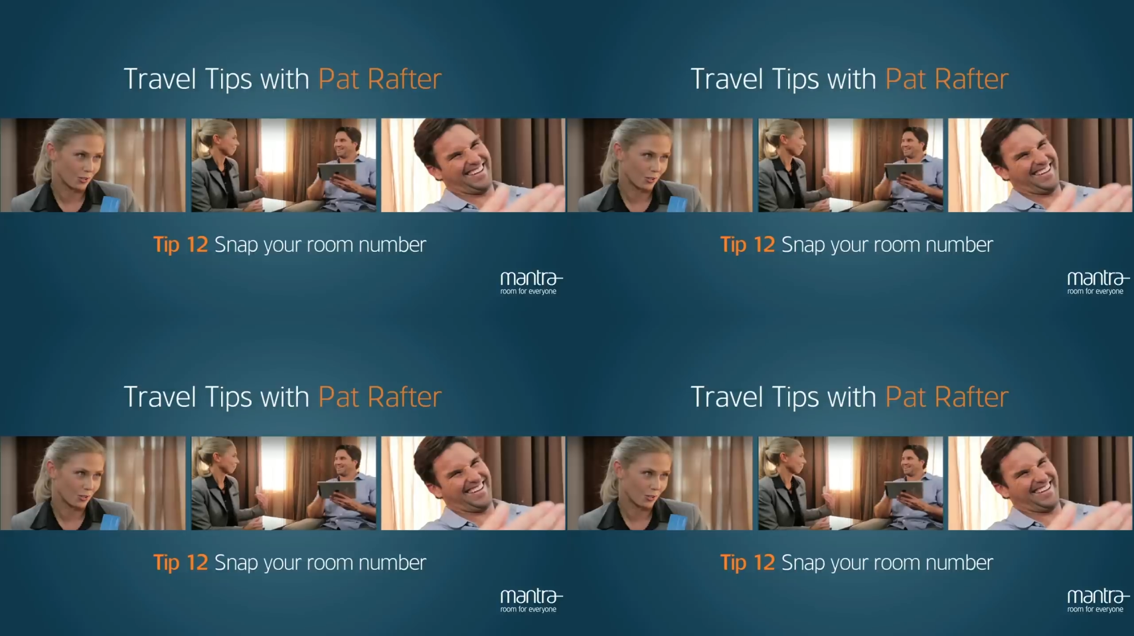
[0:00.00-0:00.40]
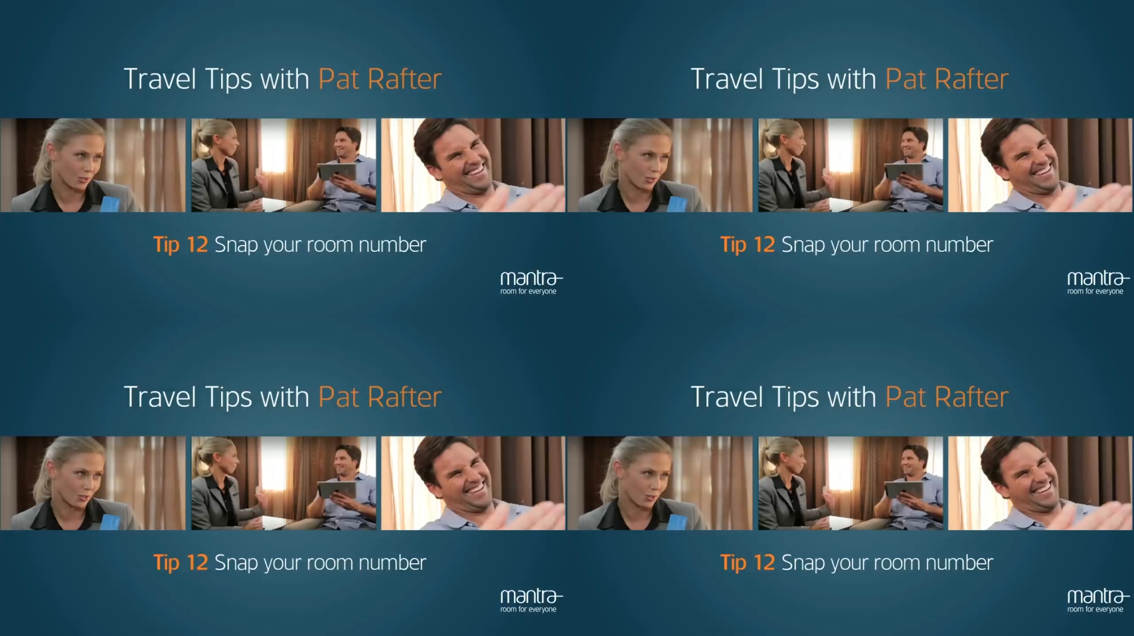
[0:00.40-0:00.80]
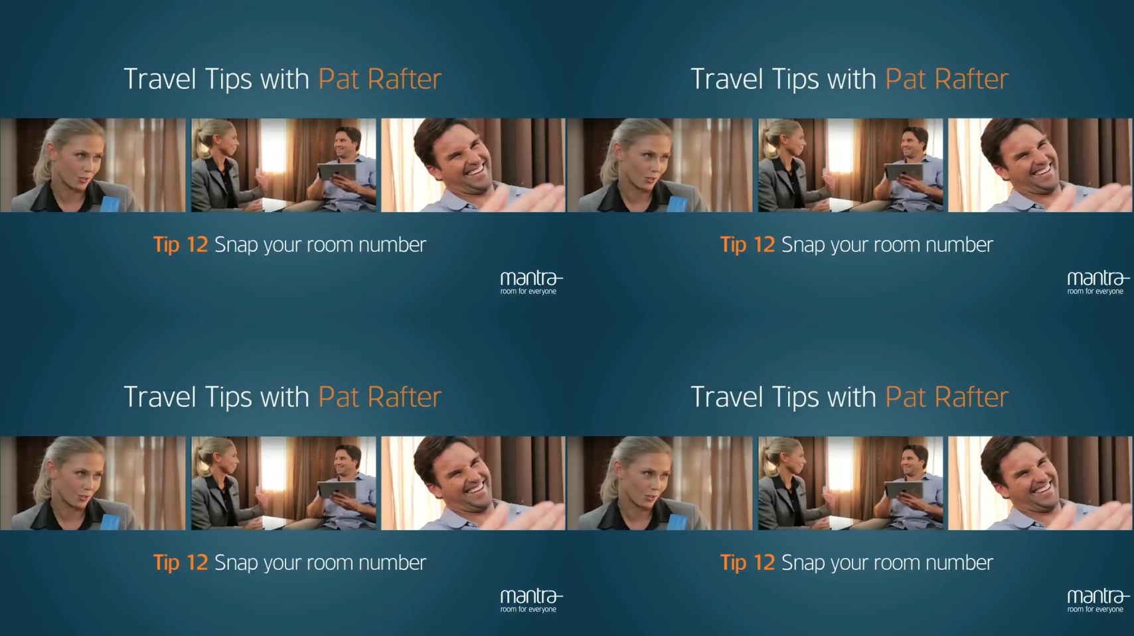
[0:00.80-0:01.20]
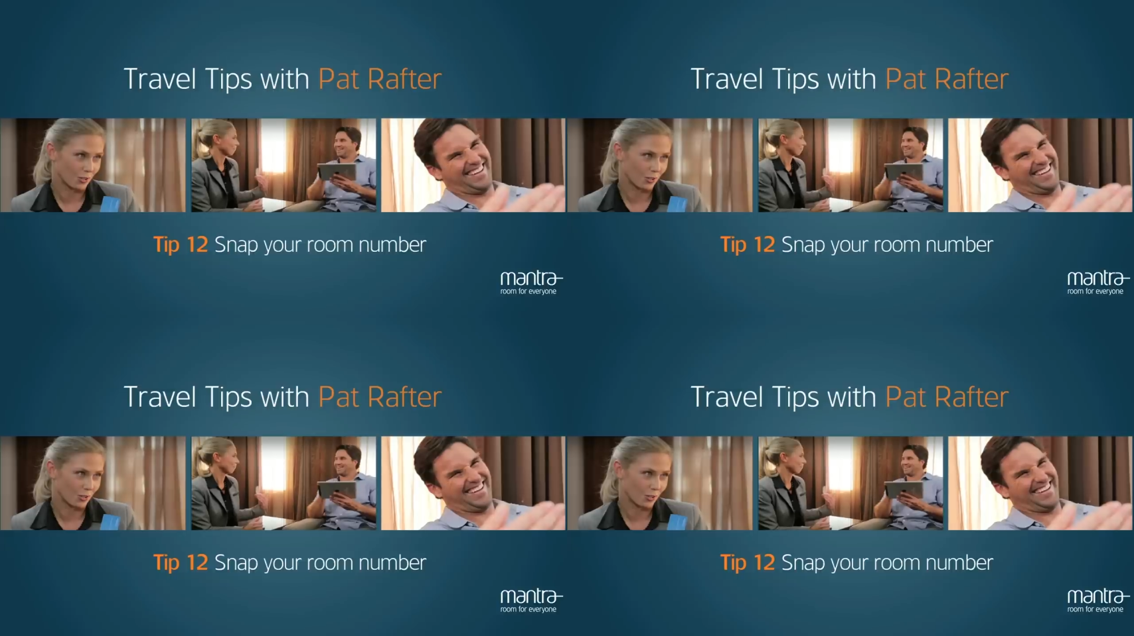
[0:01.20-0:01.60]

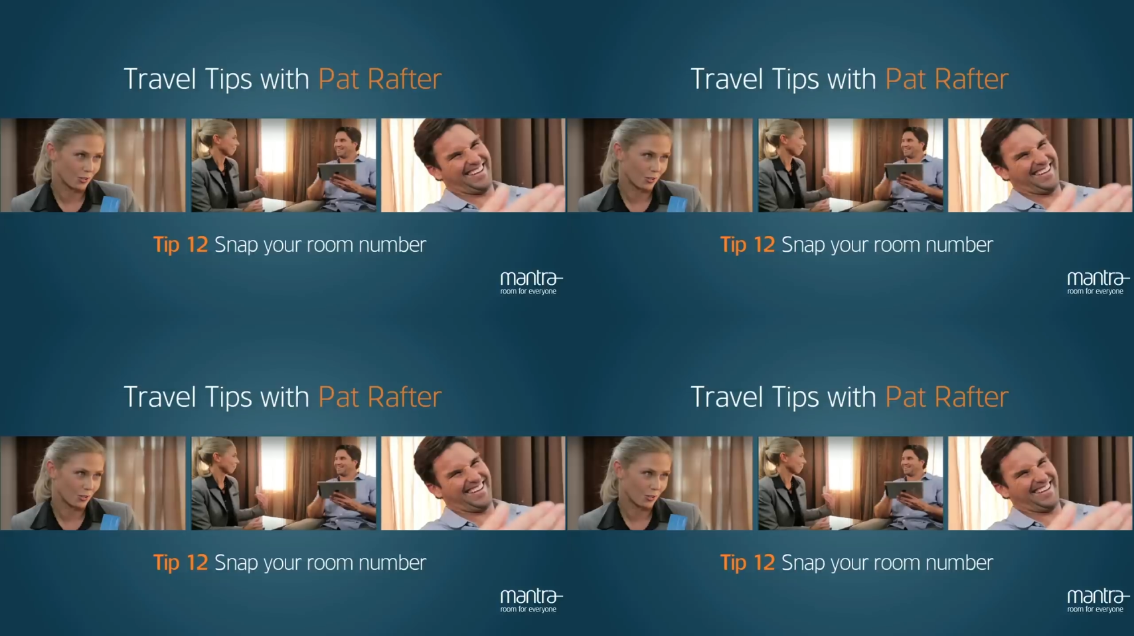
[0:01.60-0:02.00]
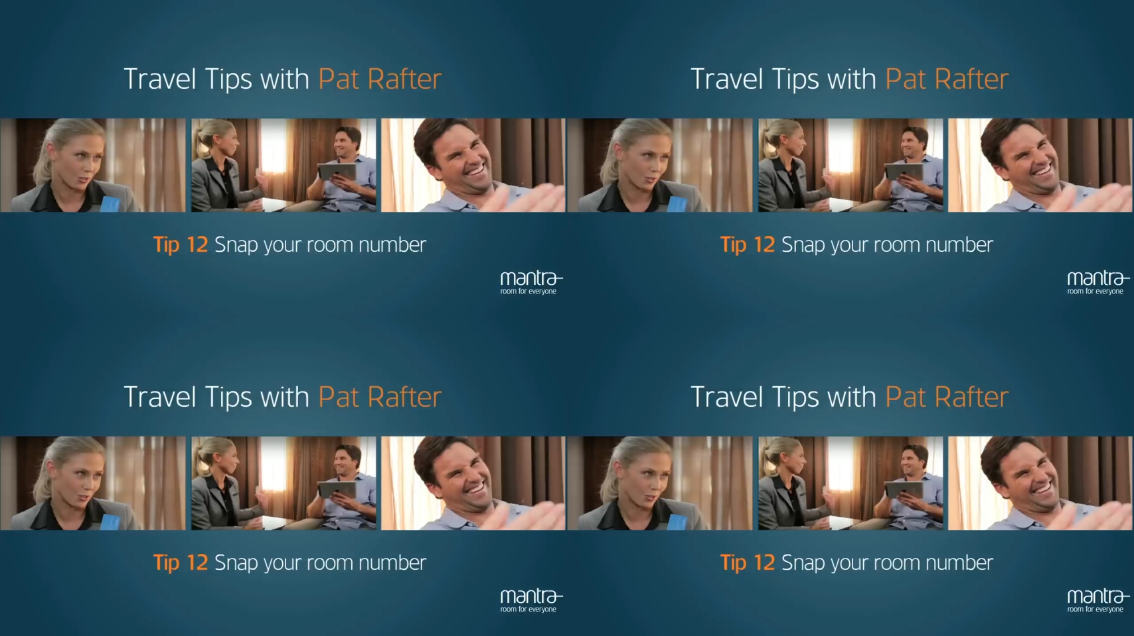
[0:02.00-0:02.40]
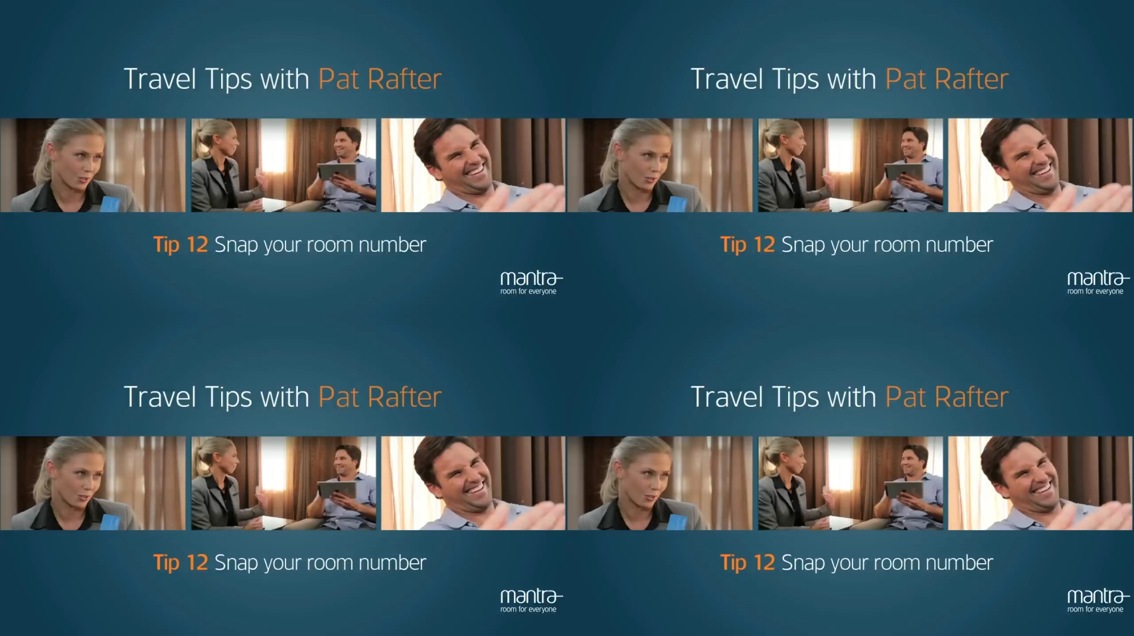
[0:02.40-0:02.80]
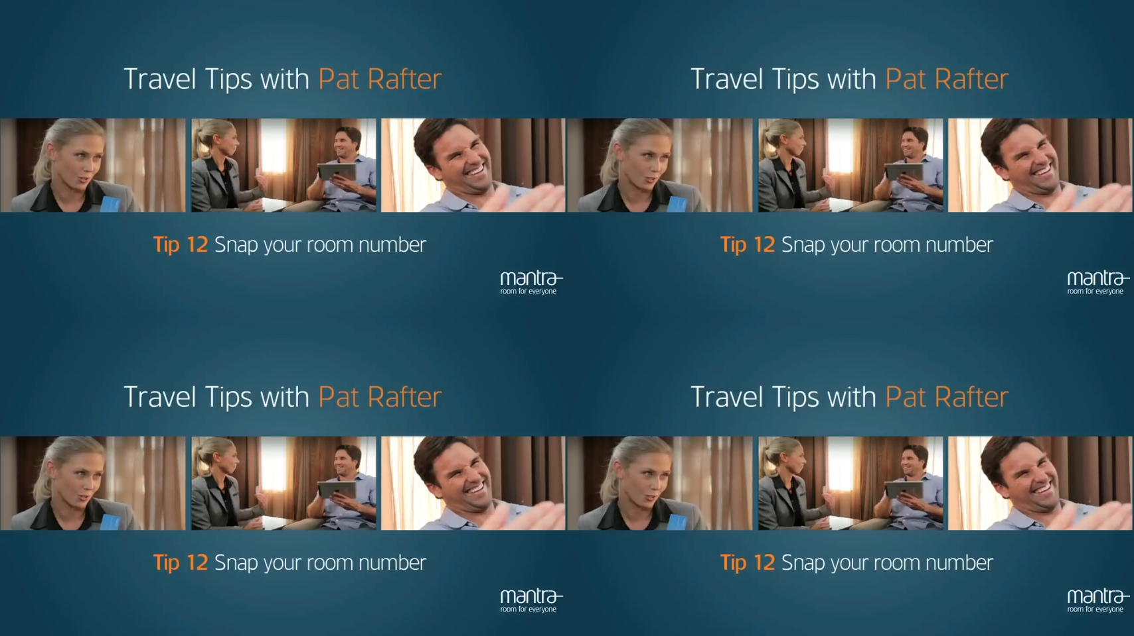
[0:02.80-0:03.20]

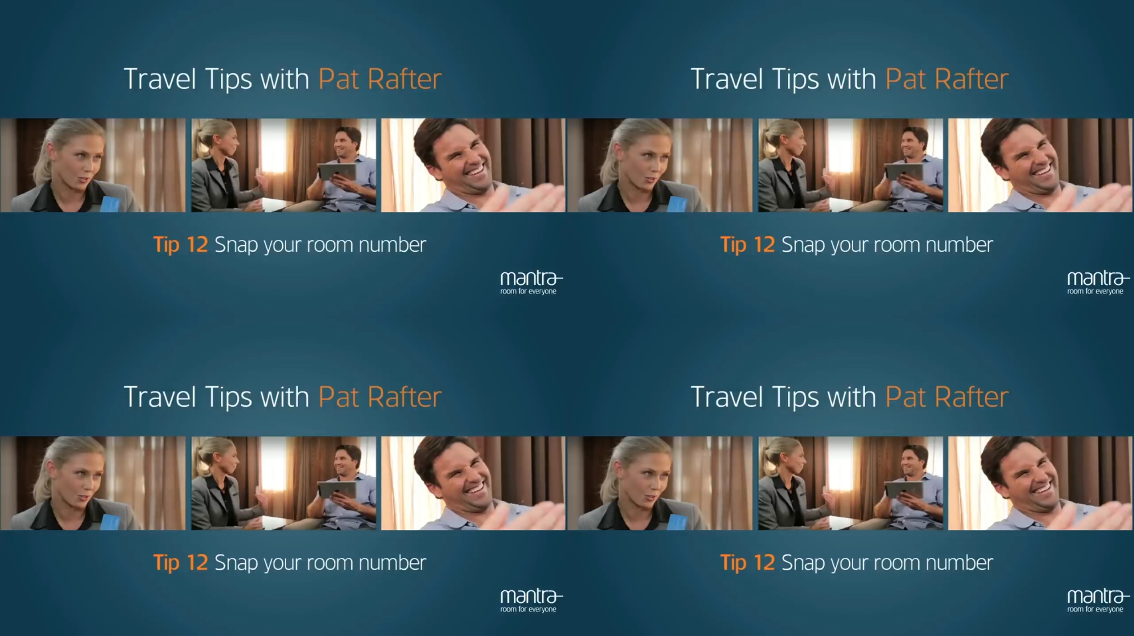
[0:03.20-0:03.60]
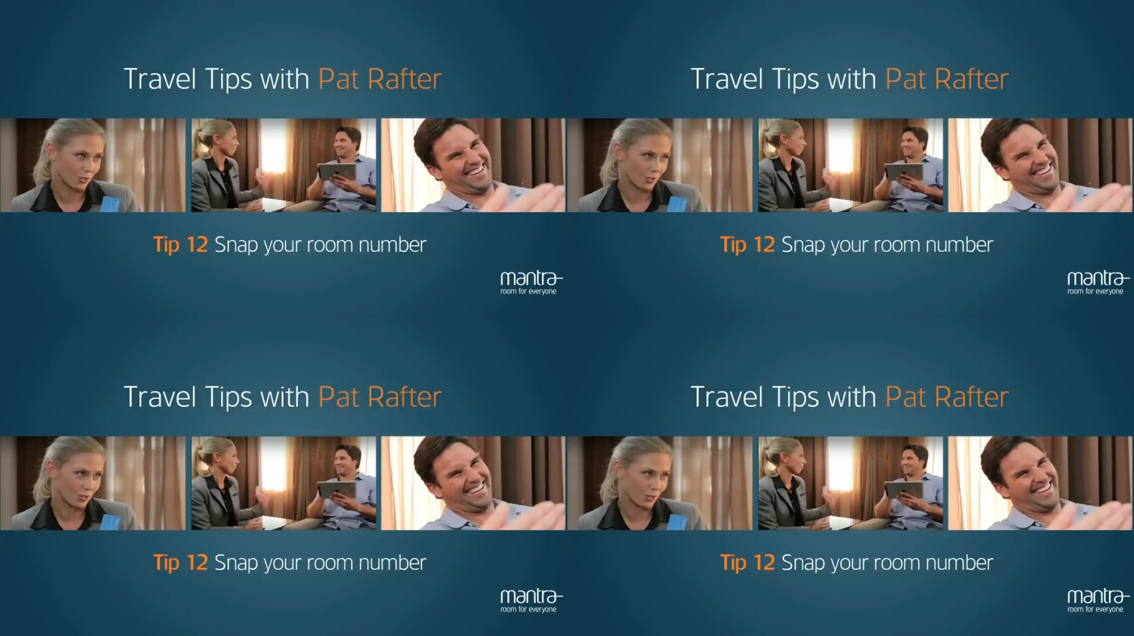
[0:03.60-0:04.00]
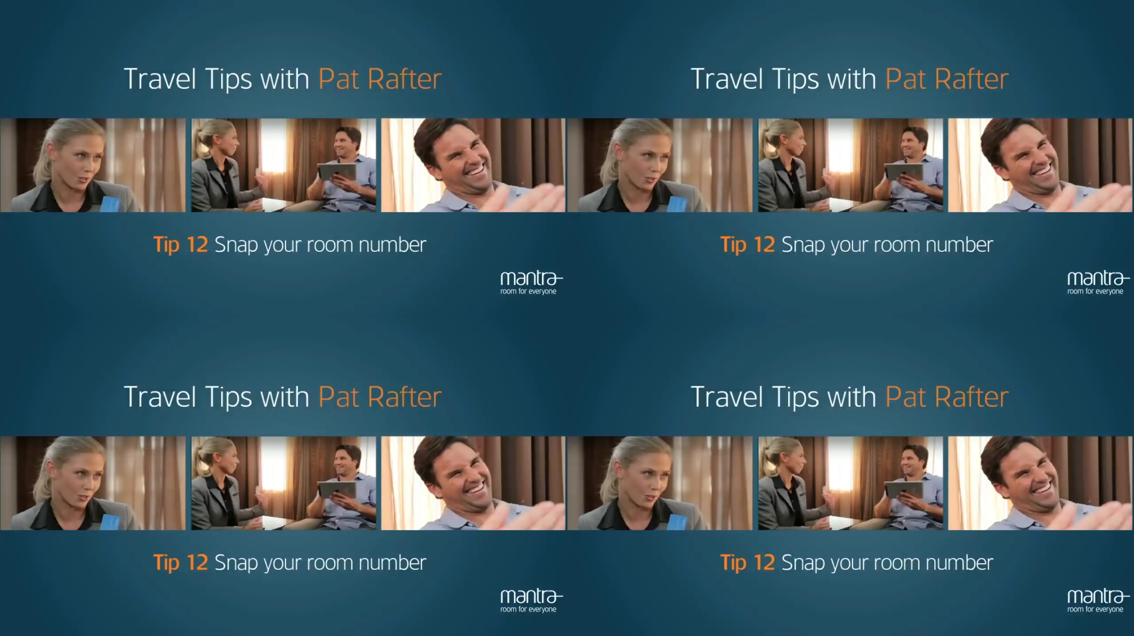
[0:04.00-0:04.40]
No one is speaking in this clip.